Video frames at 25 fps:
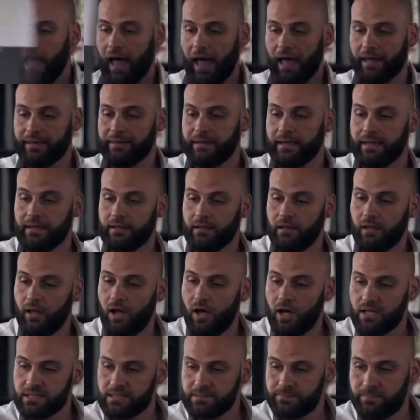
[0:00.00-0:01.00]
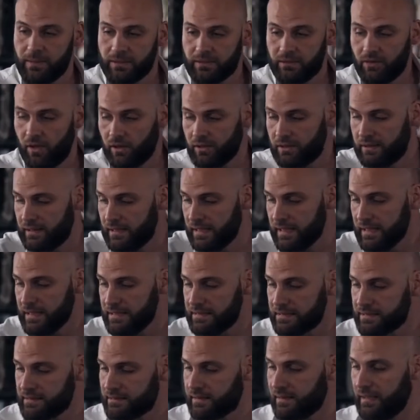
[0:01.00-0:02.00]
And then last but not
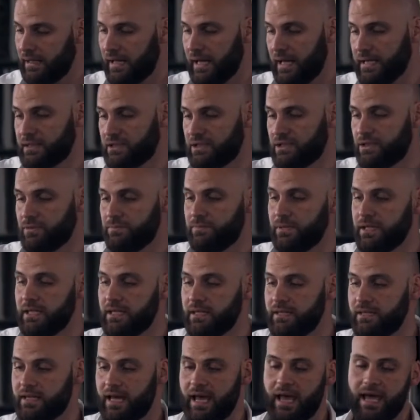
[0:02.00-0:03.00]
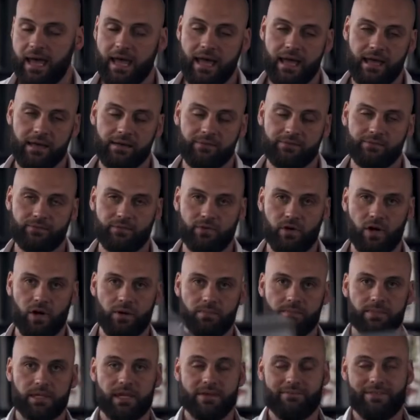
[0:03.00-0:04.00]
least has to be Yang
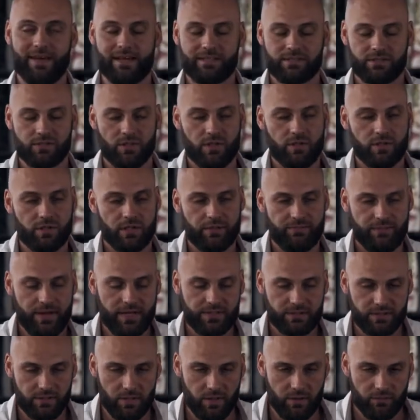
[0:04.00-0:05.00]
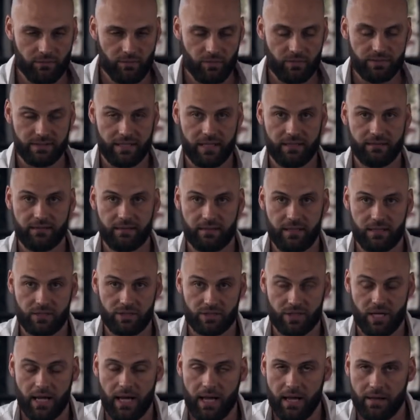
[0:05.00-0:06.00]
from Cavasso. Cavasso falls under the
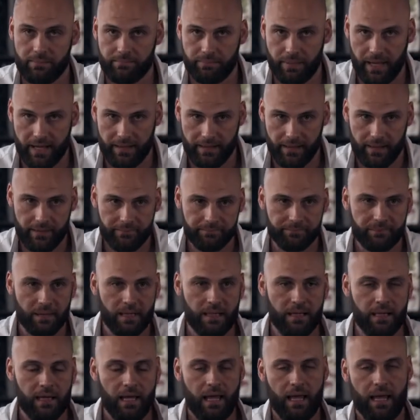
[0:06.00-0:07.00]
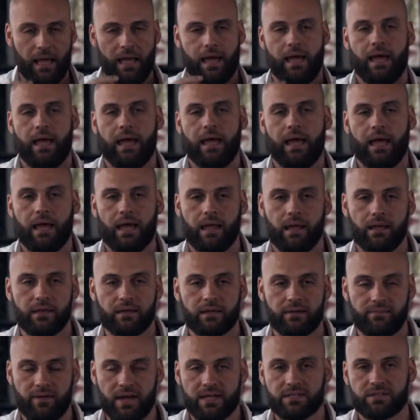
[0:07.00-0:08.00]
Jab banner.
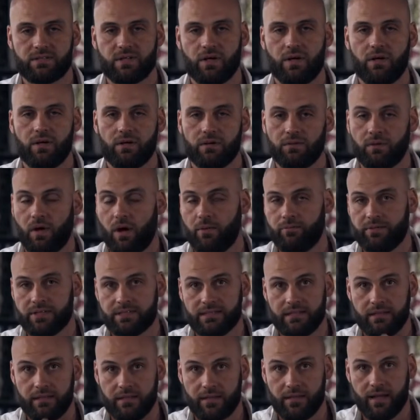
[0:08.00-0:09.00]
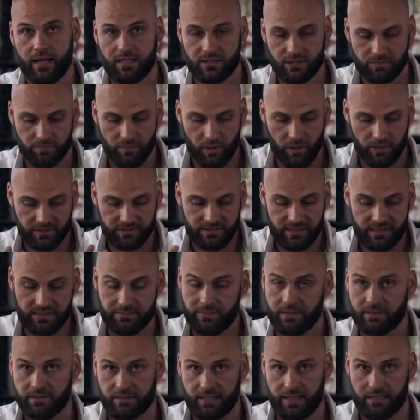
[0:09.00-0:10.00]
And Cavasso, obviously the Dutch masters,
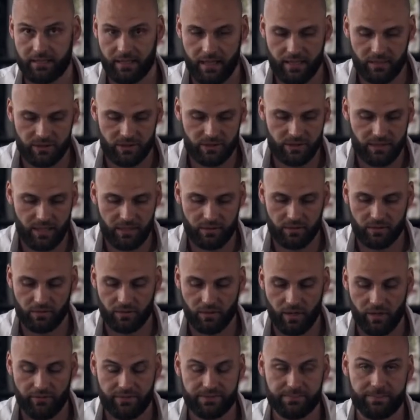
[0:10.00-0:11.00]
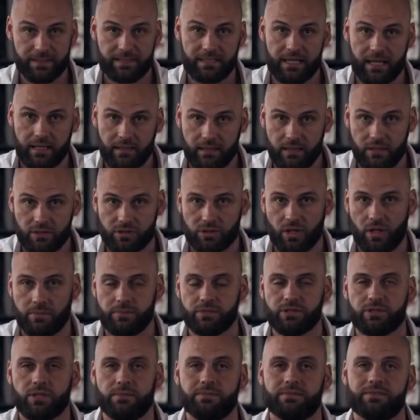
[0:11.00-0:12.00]
because they're Dutch, they do a spectacular
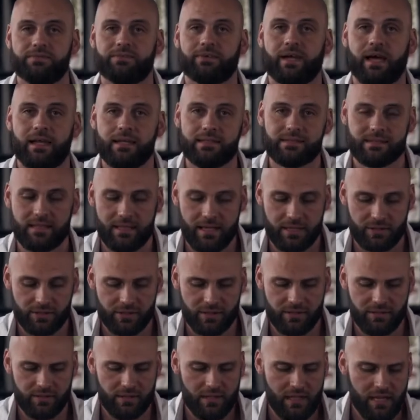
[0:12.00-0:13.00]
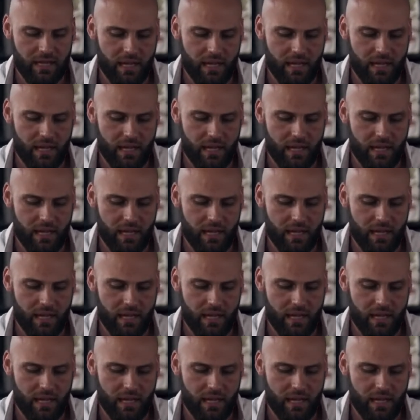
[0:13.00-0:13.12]
job in terms of color selection.